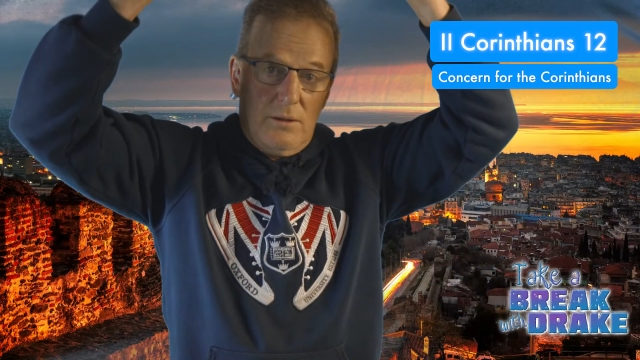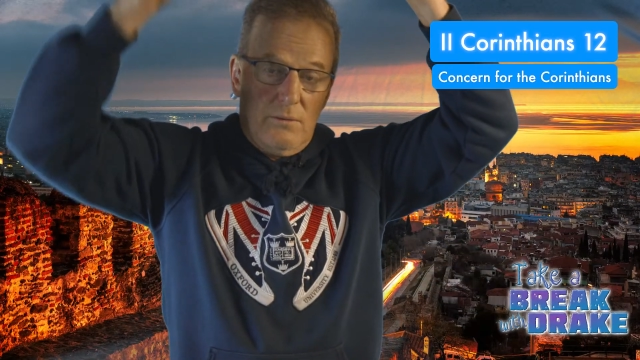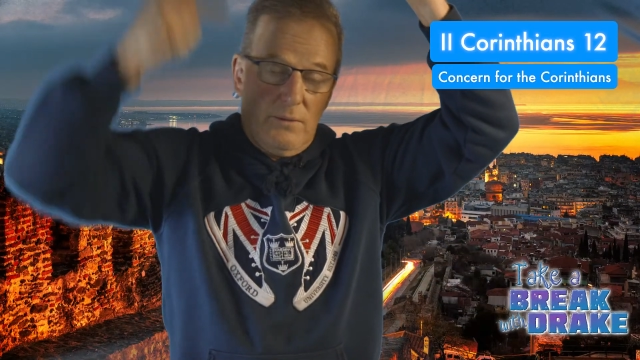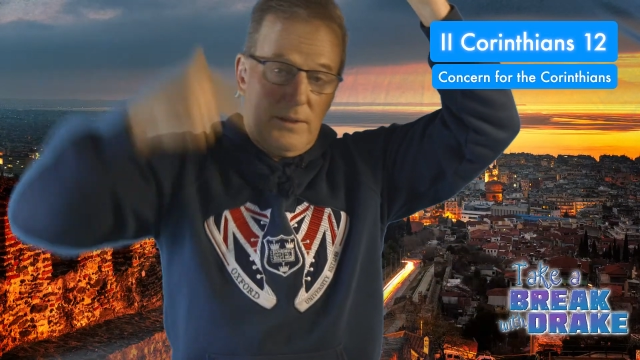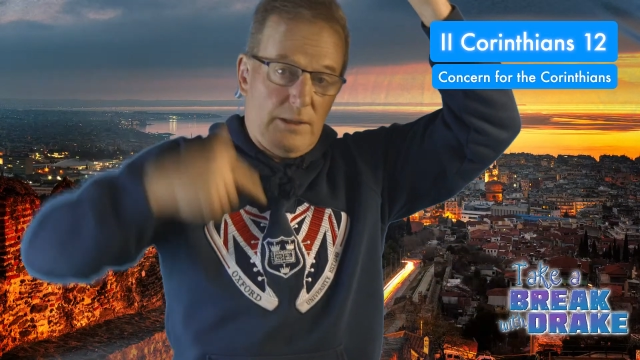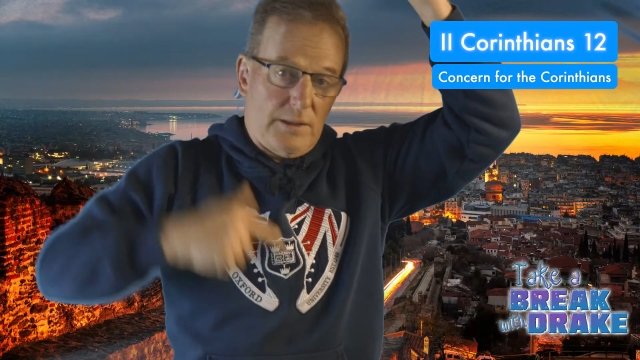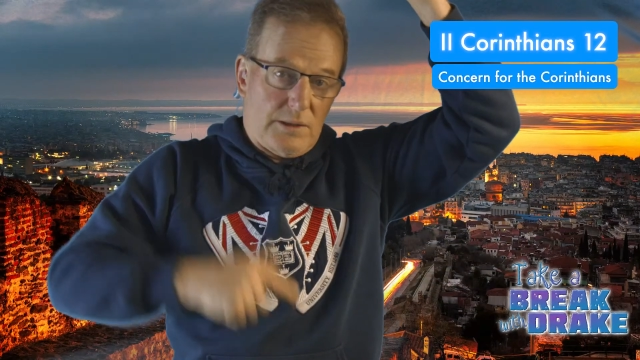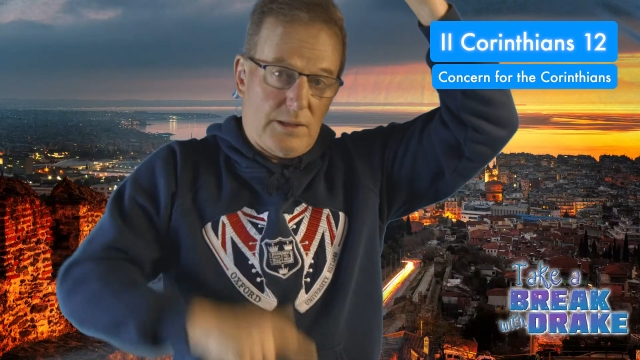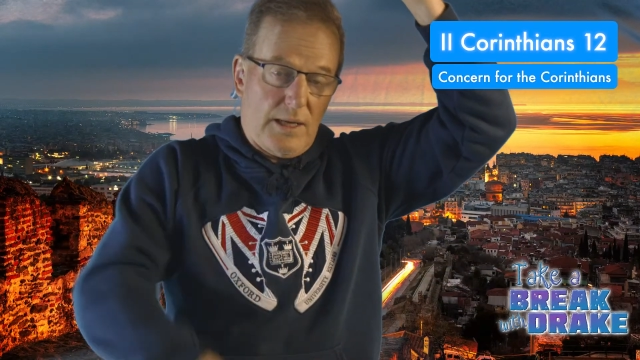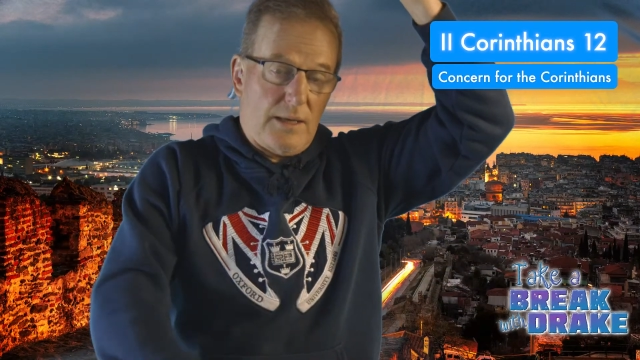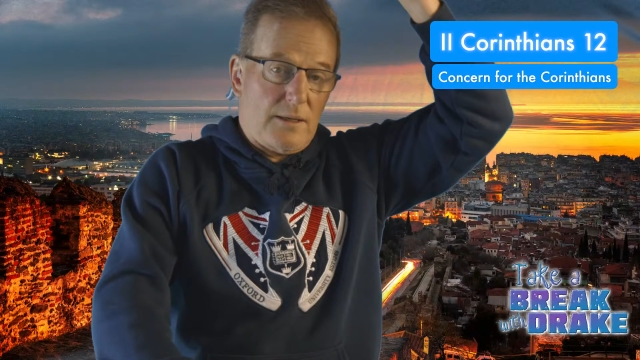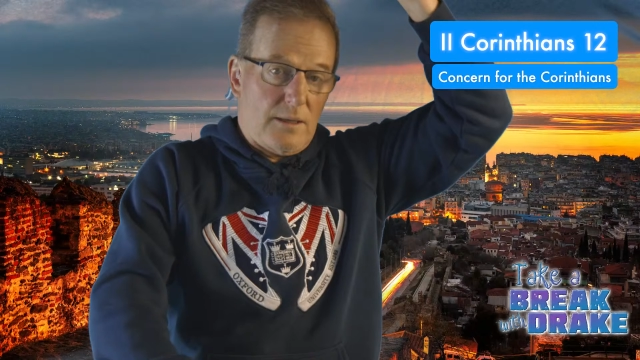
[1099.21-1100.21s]
We need to
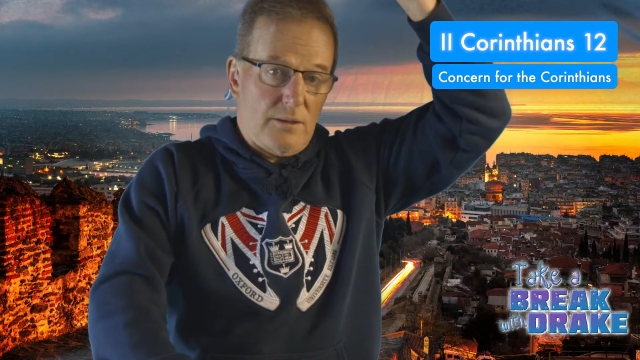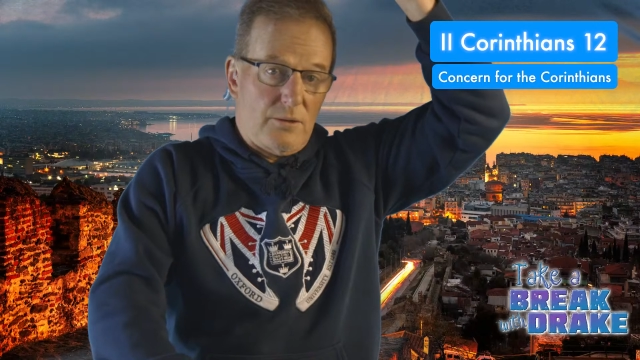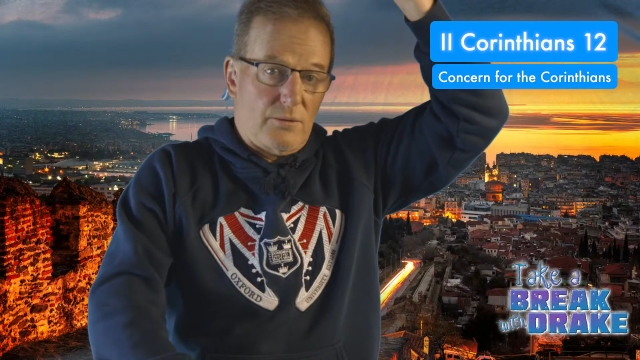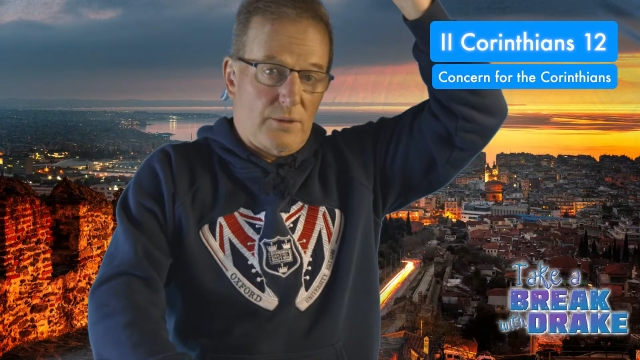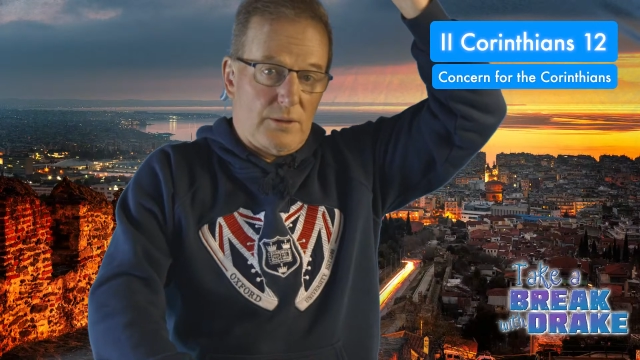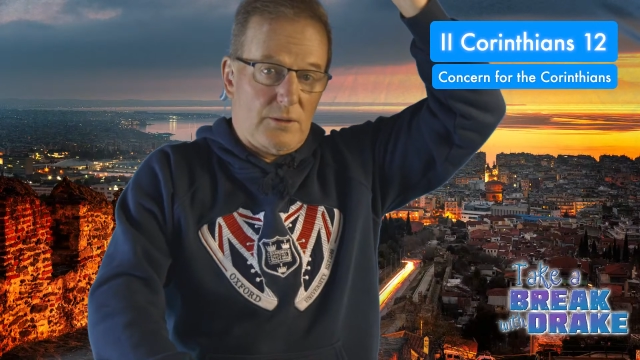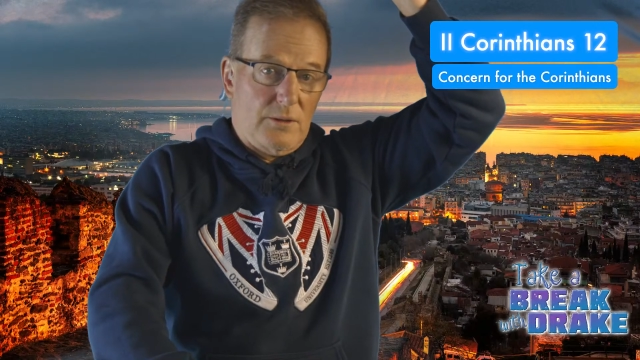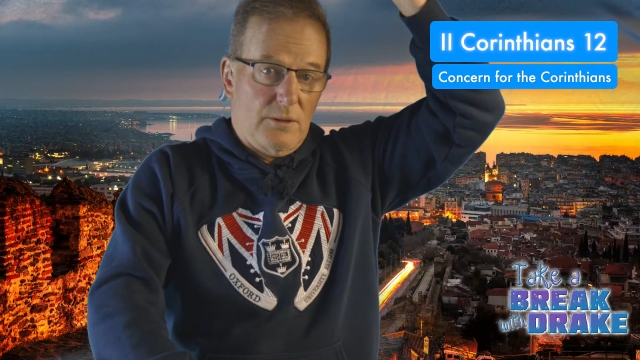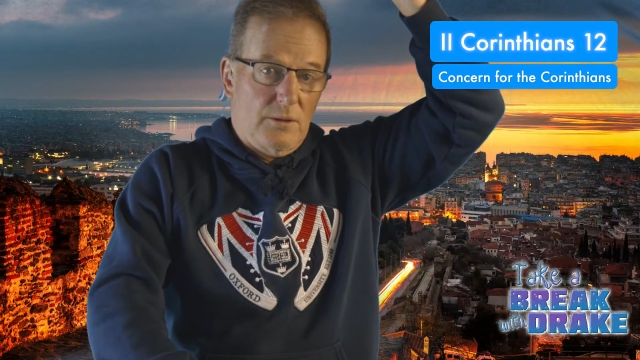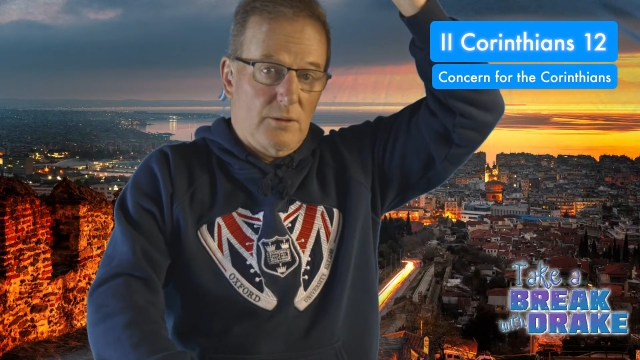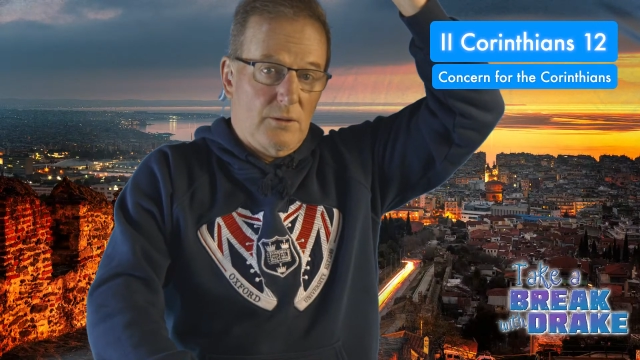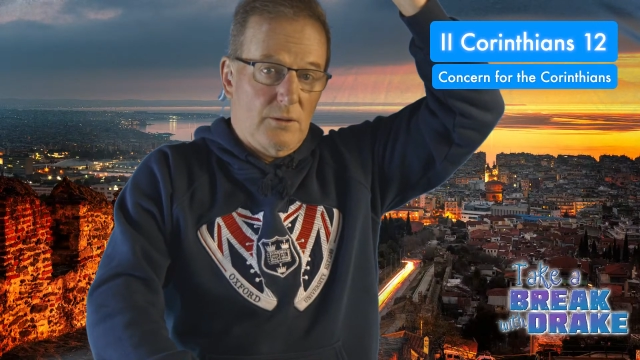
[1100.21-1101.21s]
stand under it,
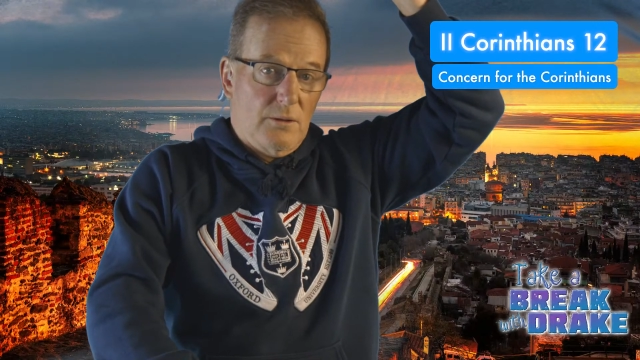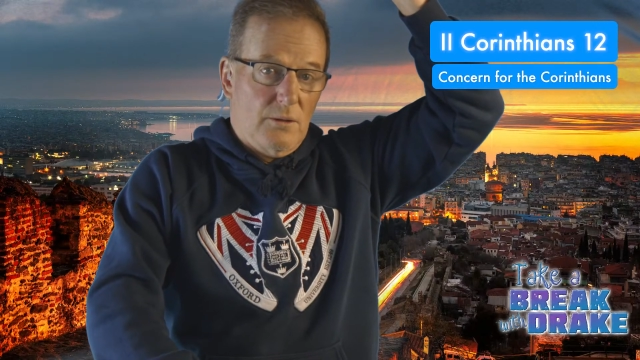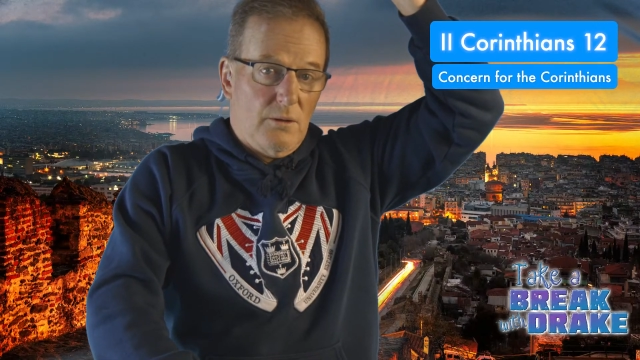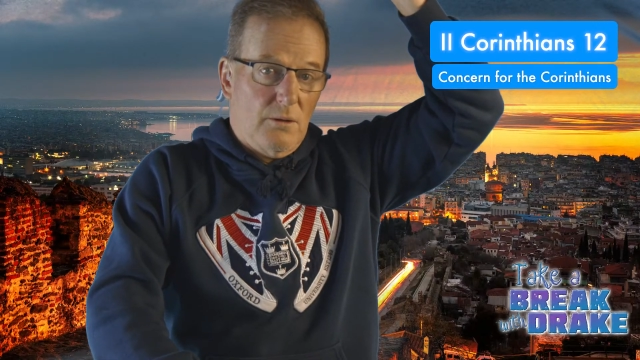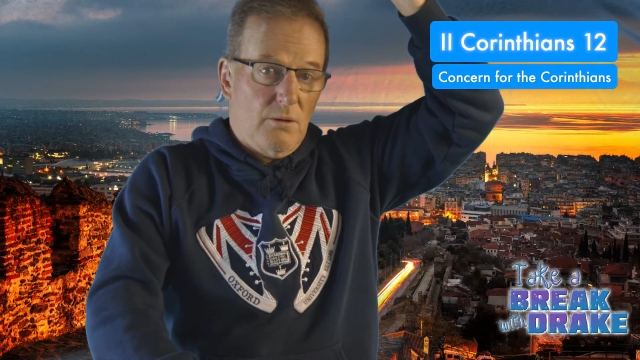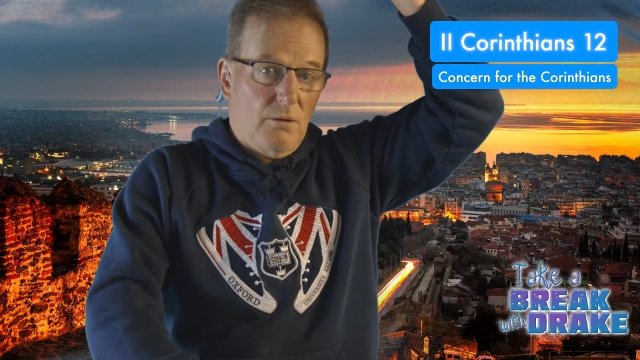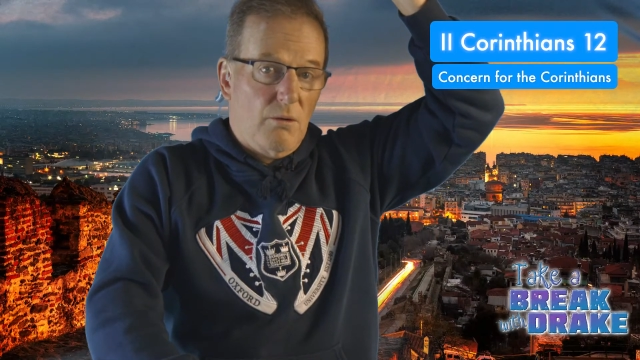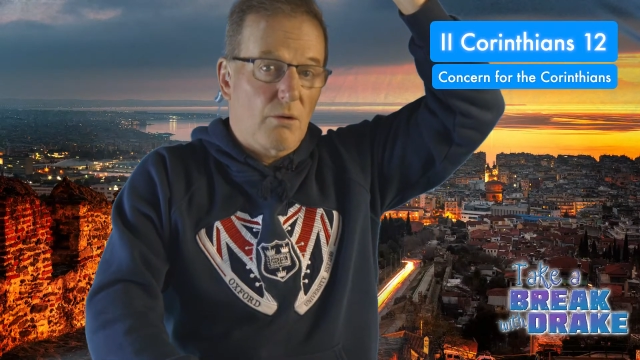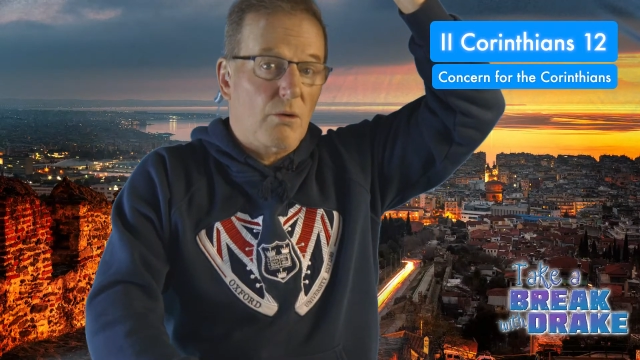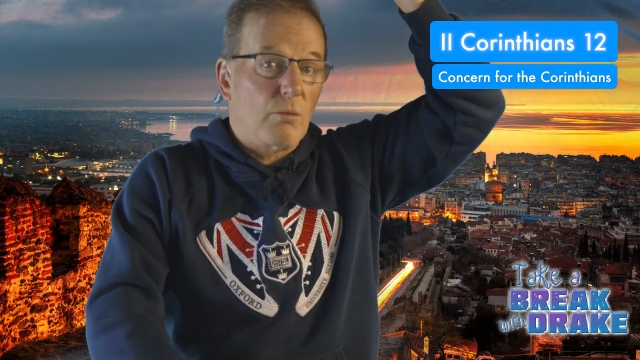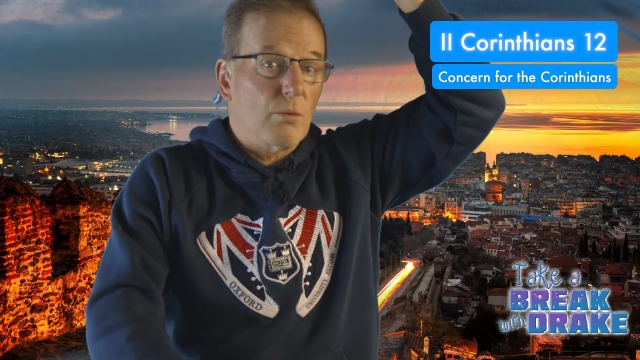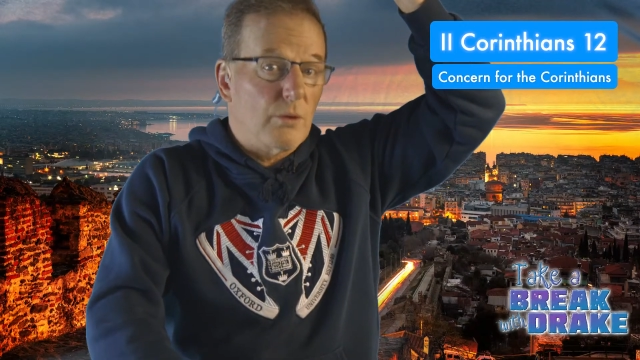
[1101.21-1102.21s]

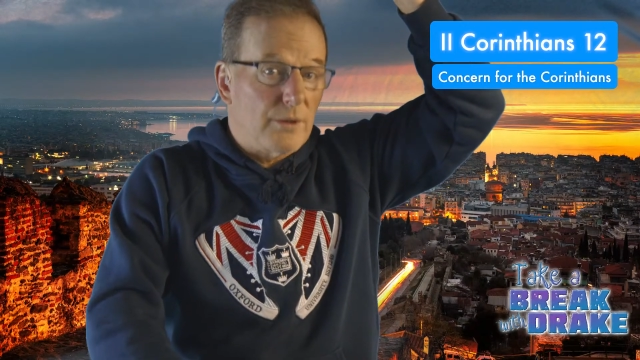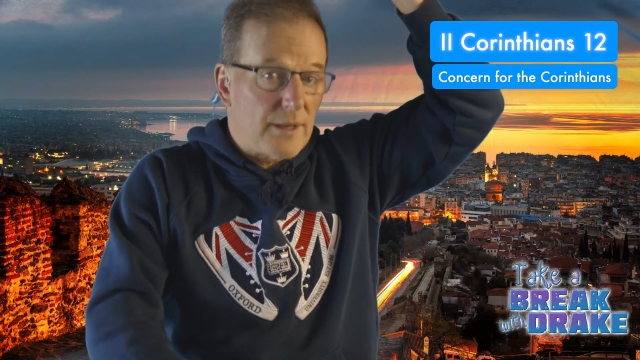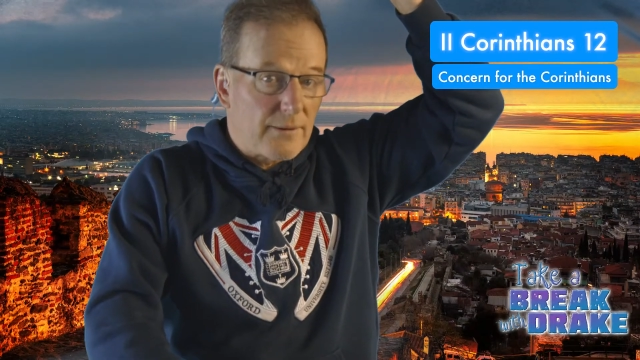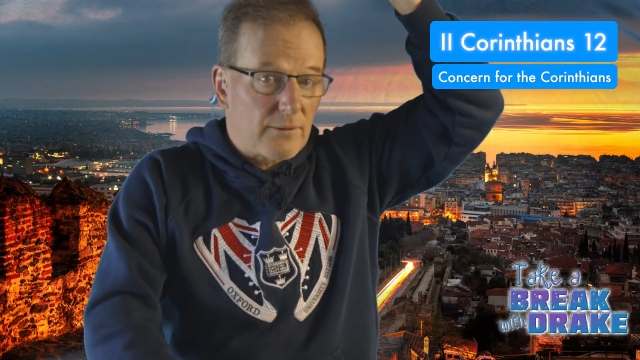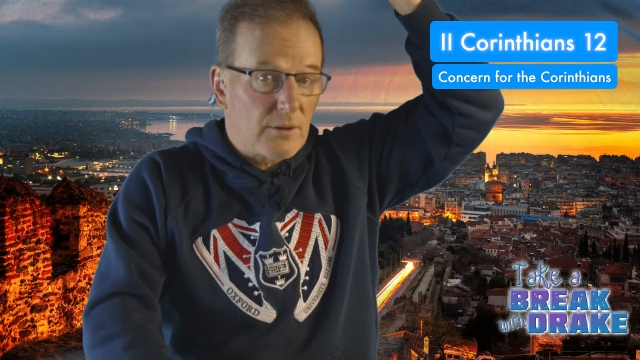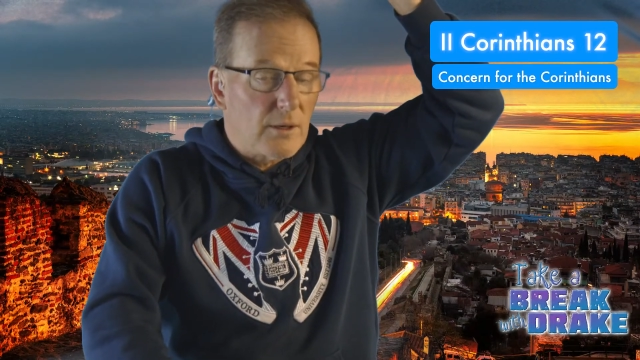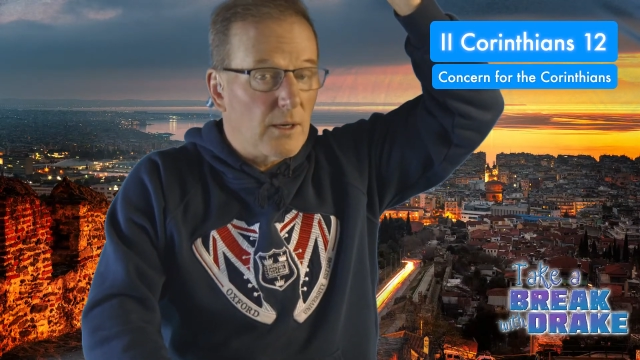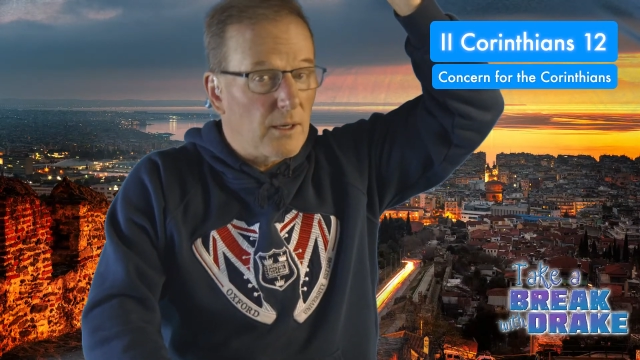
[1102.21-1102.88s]
or we'll never